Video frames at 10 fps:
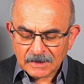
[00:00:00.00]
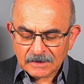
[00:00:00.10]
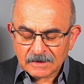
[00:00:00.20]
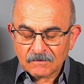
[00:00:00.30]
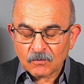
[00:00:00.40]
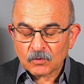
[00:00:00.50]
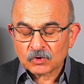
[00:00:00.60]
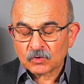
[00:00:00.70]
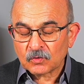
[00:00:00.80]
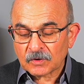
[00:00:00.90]

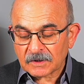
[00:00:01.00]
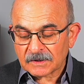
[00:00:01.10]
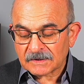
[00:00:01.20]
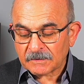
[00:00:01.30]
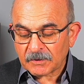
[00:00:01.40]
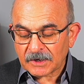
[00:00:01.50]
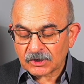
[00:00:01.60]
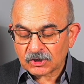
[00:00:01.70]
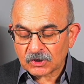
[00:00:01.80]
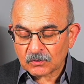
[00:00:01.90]
divorce or a
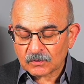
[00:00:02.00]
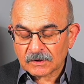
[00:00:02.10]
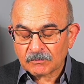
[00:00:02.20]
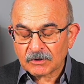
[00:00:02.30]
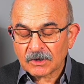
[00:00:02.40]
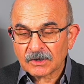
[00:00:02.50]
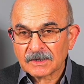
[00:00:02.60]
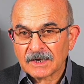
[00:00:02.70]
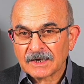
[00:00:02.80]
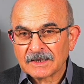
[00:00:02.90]
separation or something like
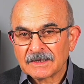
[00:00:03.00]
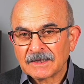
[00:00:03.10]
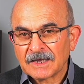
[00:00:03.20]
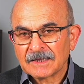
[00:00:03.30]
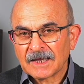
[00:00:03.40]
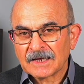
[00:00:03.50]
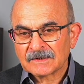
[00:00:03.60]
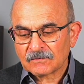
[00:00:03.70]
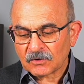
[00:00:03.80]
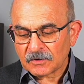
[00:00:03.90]
that, and
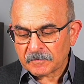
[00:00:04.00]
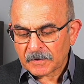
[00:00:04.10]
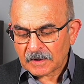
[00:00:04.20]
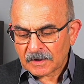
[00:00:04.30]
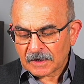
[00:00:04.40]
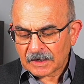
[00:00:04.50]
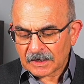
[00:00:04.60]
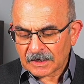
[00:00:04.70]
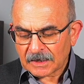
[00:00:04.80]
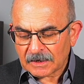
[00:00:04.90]
that's why
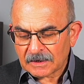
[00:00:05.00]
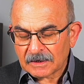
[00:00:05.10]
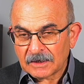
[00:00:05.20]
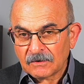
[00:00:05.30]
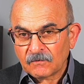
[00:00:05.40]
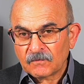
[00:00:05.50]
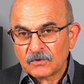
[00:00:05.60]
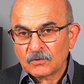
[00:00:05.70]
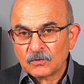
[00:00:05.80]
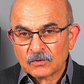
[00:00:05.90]
if
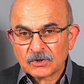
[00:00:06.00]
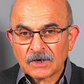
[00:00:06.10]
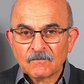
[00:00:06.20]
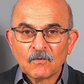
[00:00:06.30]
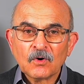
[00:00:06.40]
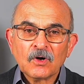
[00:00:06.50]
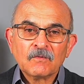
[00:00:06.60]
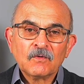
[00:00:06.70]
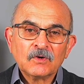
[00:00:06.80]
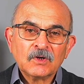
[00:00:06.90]
you can
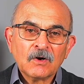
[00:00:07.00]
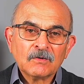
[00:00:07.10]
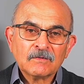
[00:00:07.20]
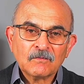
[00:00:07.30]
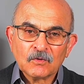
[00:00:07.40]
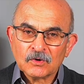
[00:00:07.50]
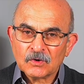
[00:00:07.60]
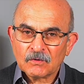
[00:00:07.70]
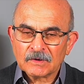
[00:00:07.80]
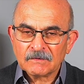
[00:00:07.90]
work it out.
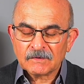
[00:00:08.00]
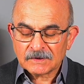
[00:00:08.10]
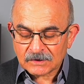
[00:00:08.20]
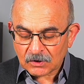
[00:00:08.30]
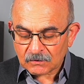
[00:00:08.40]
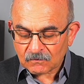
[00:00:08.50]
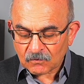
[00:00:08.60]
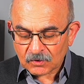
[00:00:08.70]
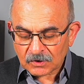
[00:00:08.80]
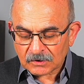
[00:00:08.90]
If it's not
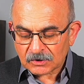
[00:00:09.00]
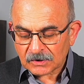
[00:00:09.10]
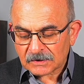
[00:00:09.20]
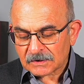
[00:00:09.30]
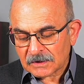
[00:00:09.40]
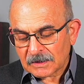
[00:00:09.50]
working, just